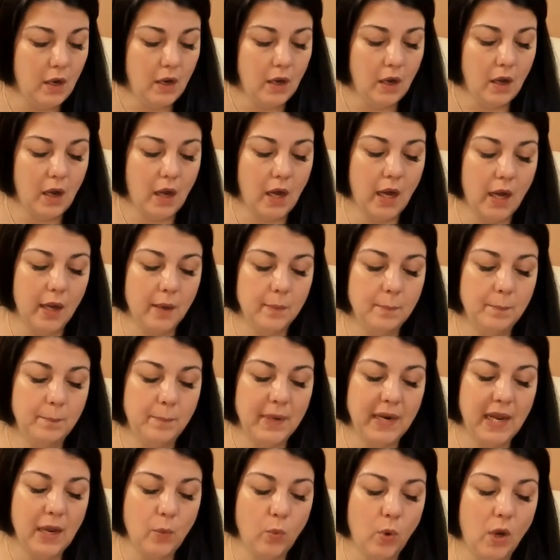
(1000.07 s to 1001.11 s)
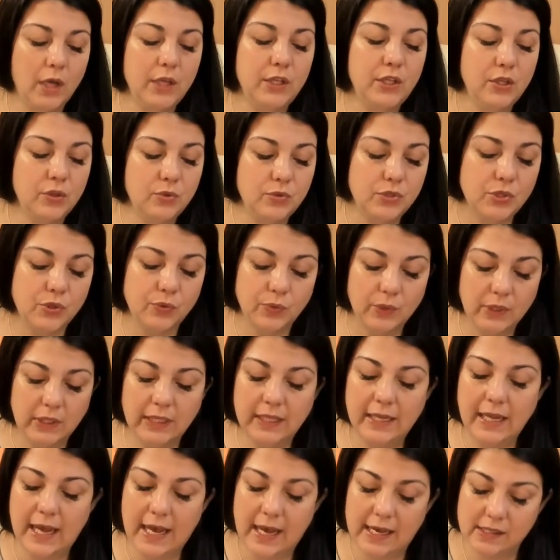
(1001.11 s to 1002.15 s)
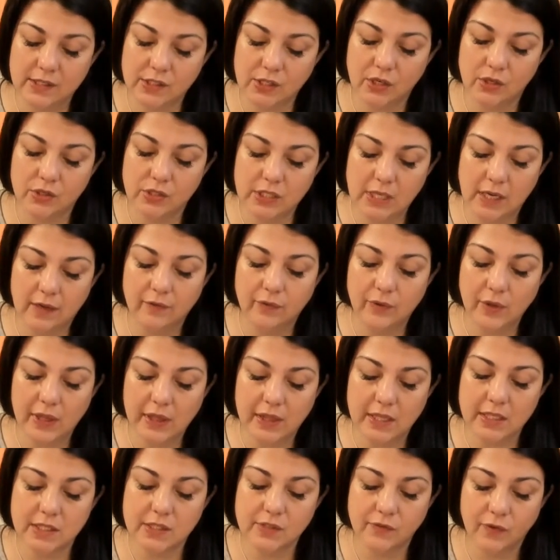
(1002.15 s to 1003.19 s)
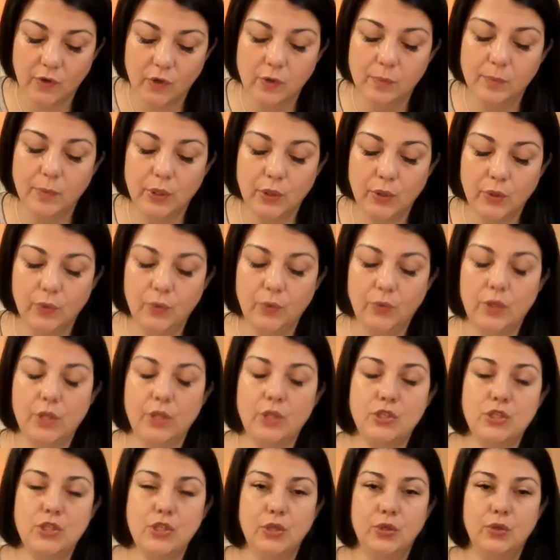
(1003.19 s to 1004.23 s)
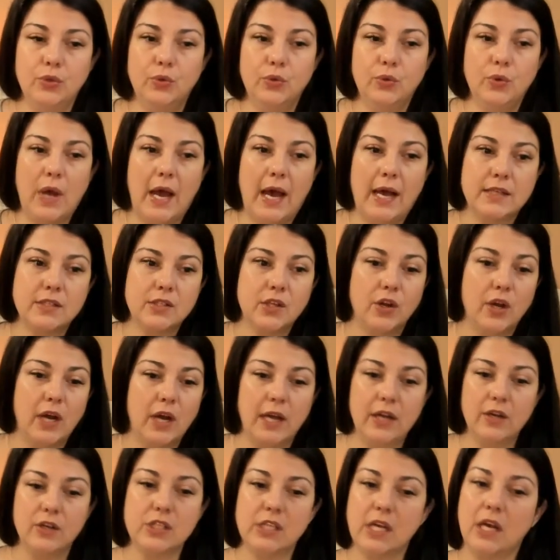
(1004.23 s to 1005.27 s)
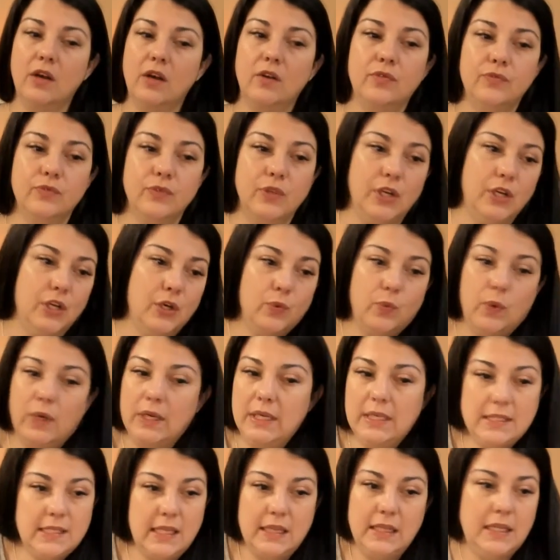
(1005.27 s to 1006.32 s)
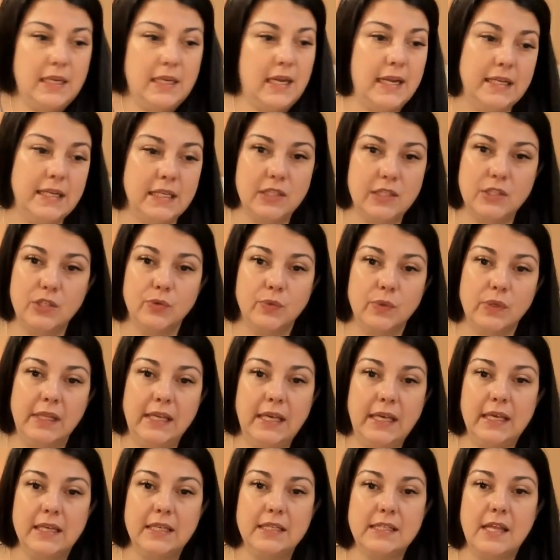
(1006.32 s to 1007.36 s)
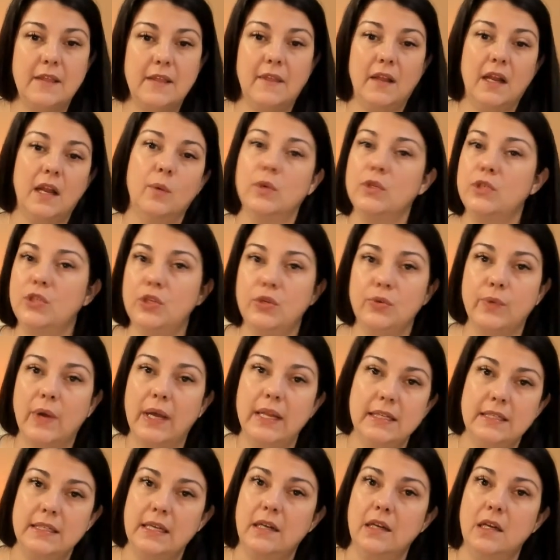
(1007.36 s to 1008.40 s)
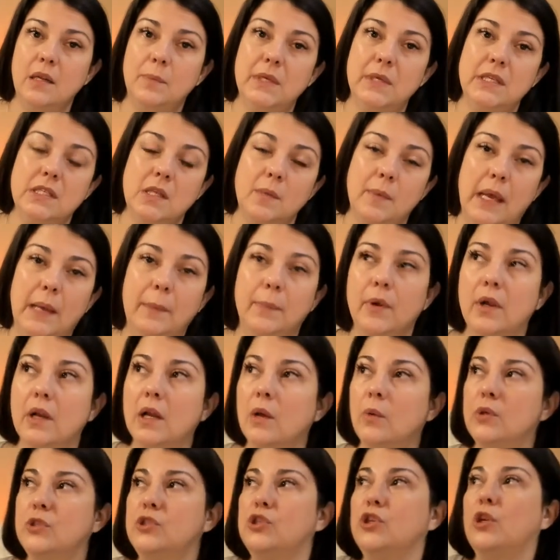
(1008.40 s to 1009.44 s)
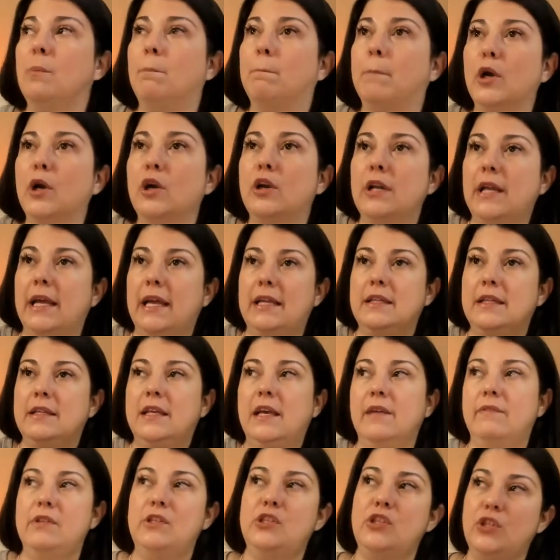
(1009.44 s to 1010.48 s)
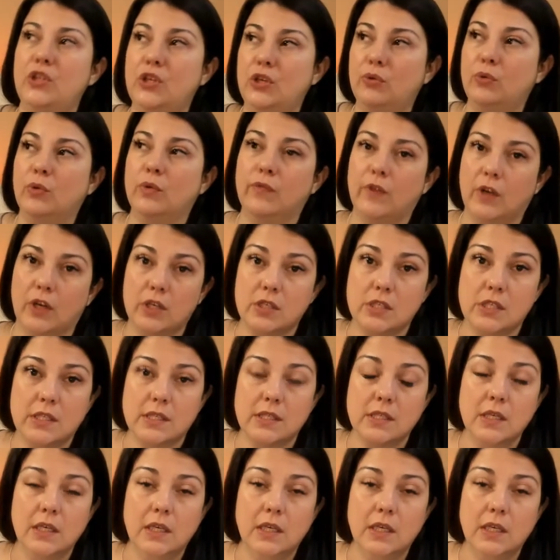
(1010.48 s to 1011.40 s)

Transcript: But I want you to really ask yourself with this full moon to ask your higher self, you know, what is it that I need to release? And then I want you to write it down on a piece of paper and I want you to burn it and give it to the universe.